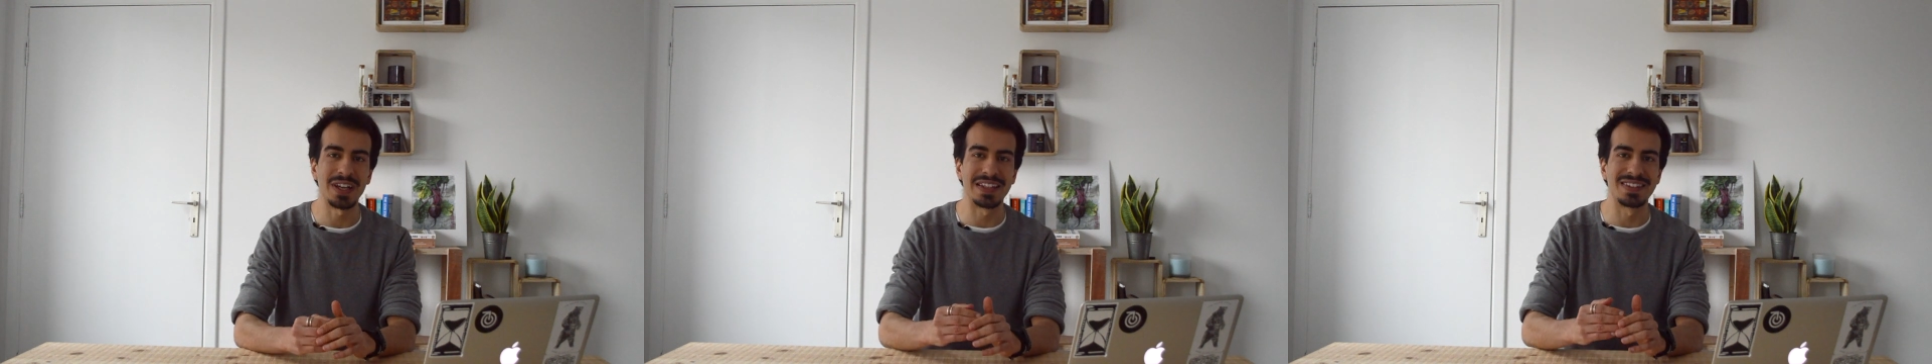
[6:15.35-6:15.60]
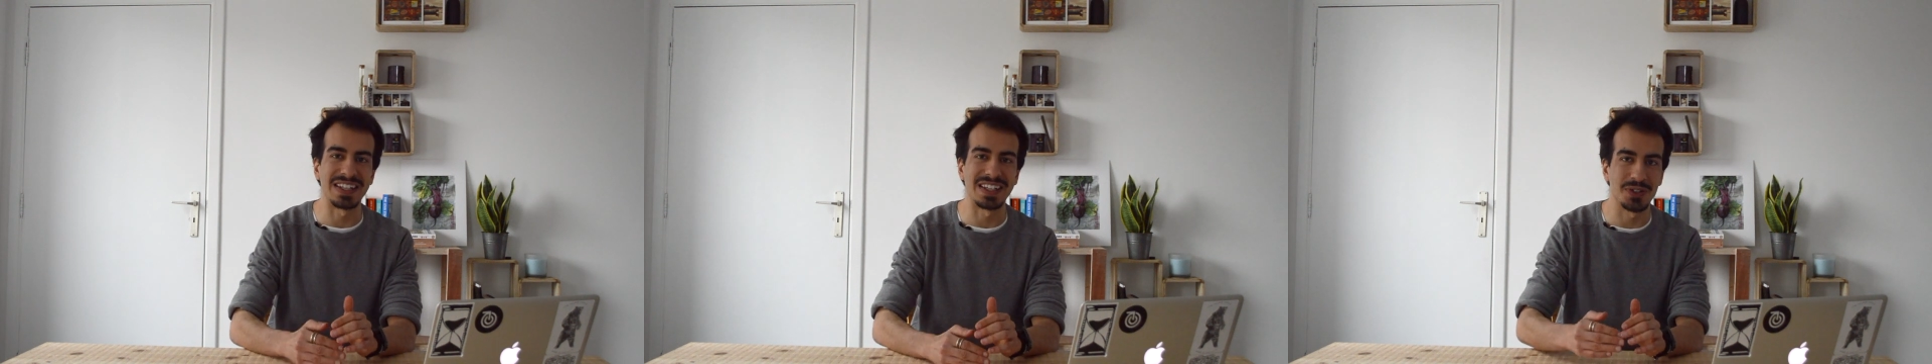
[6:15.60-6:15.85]

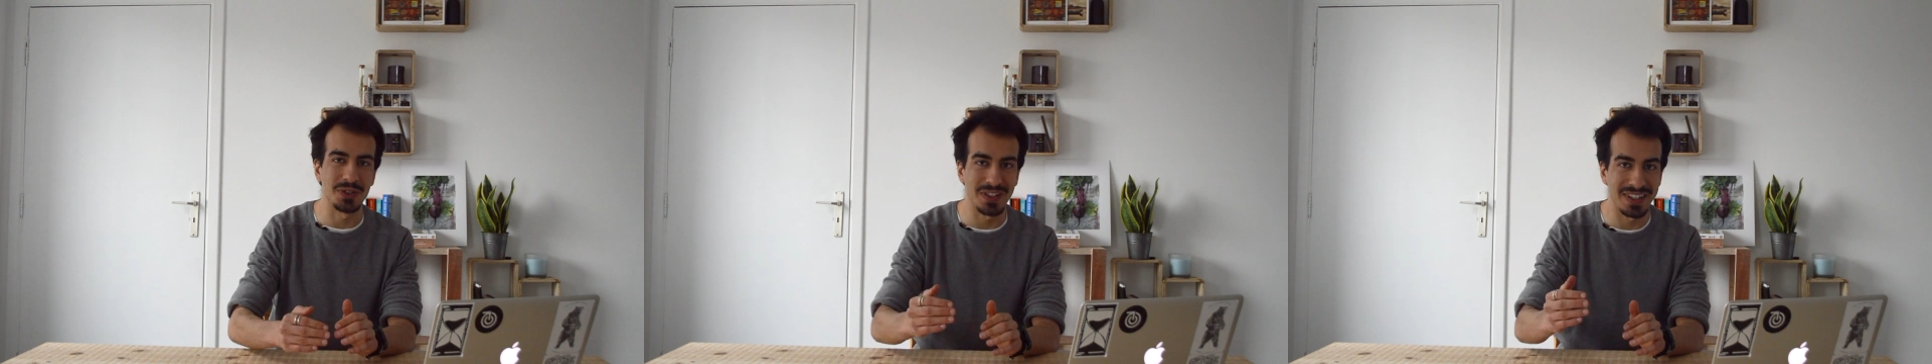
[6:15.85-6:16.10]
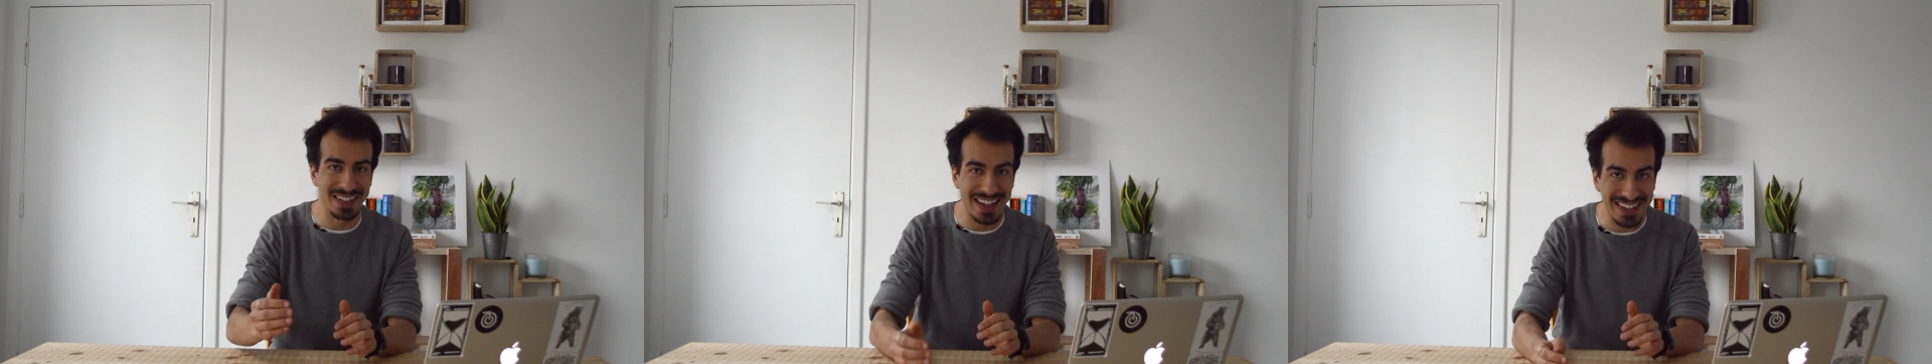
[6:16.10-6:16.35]
and take it to
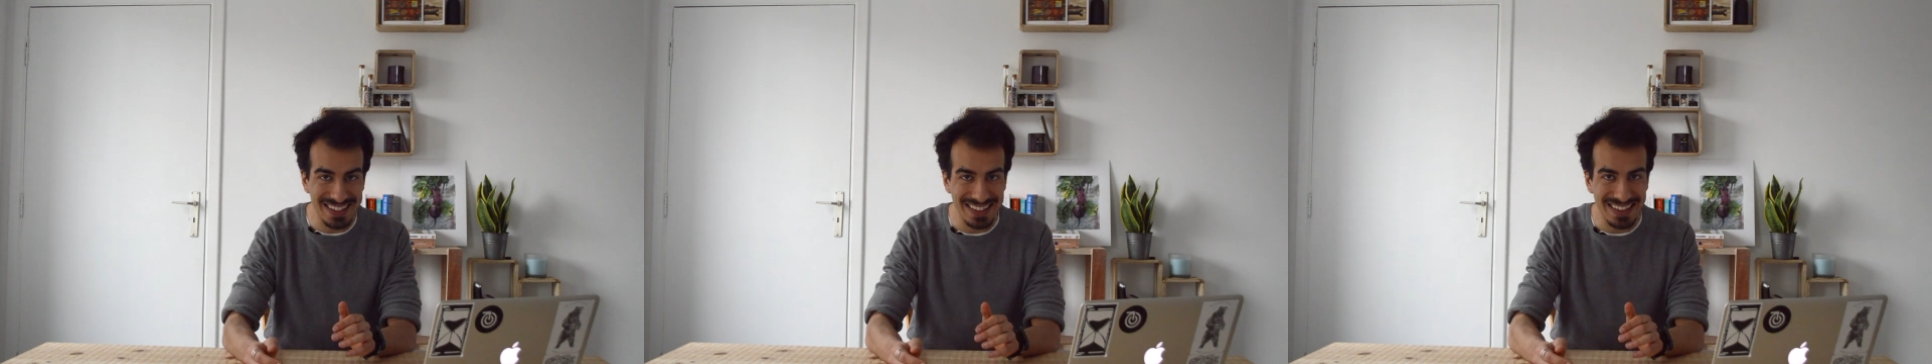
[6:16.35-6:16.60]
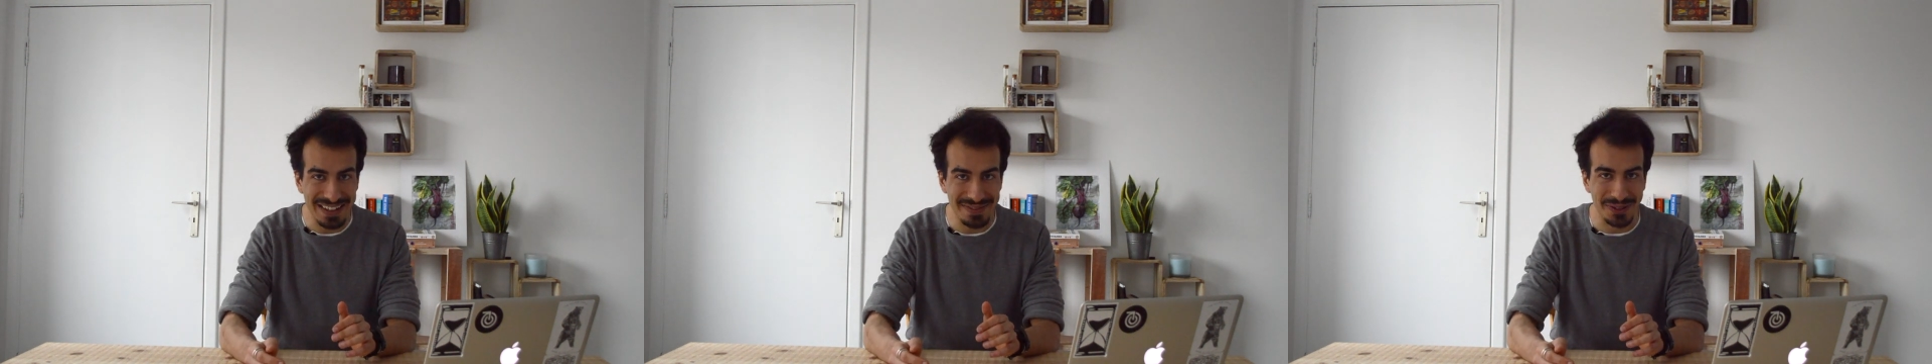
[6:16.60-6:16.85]
the next
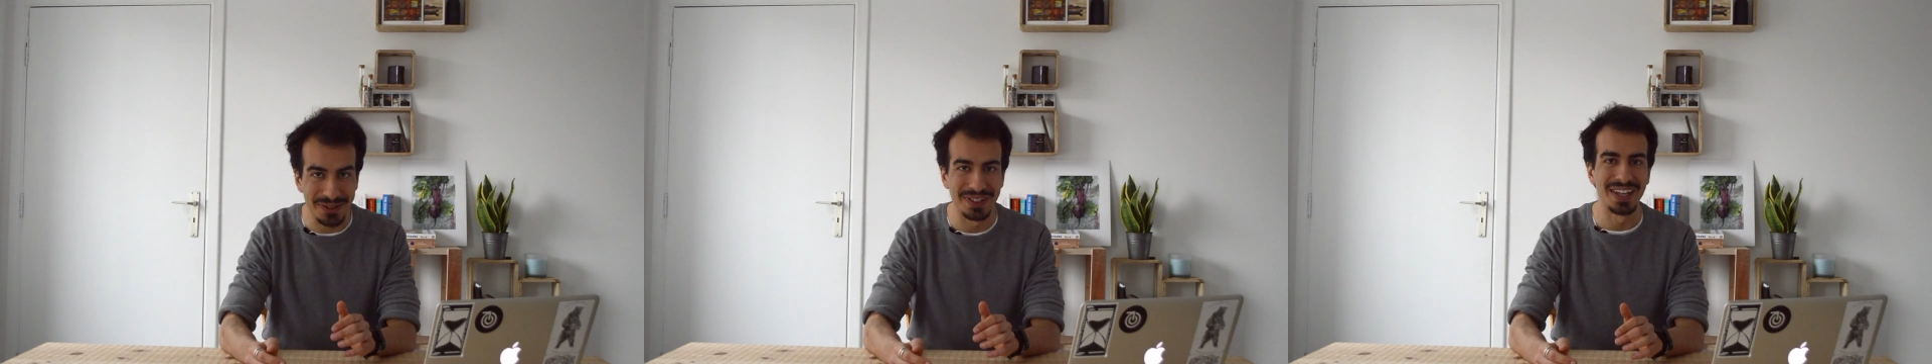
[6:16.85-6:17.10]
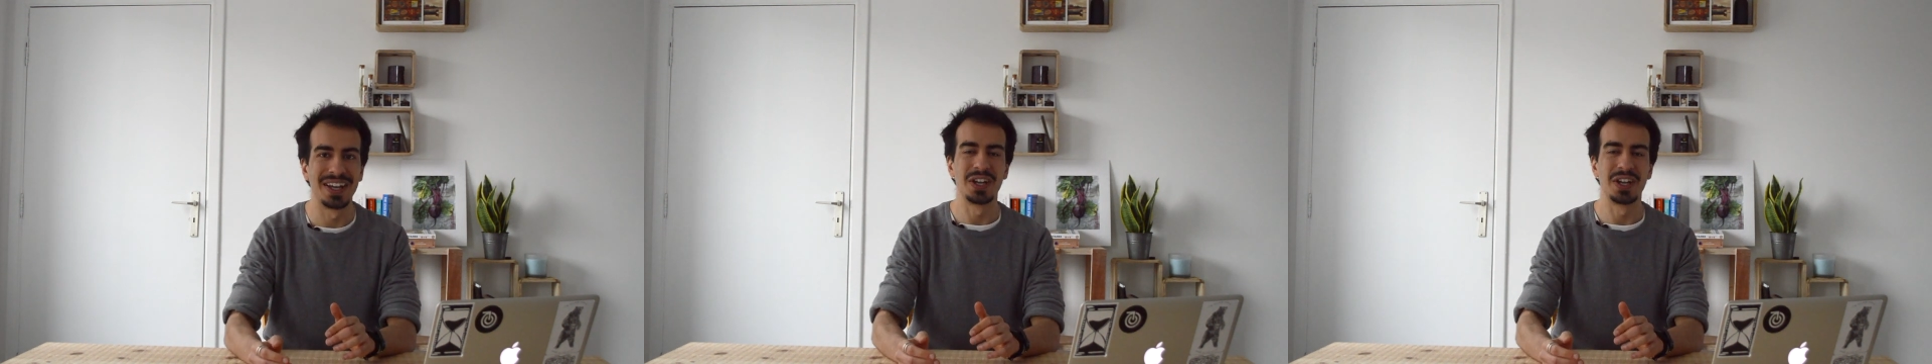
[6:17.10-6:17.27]
level.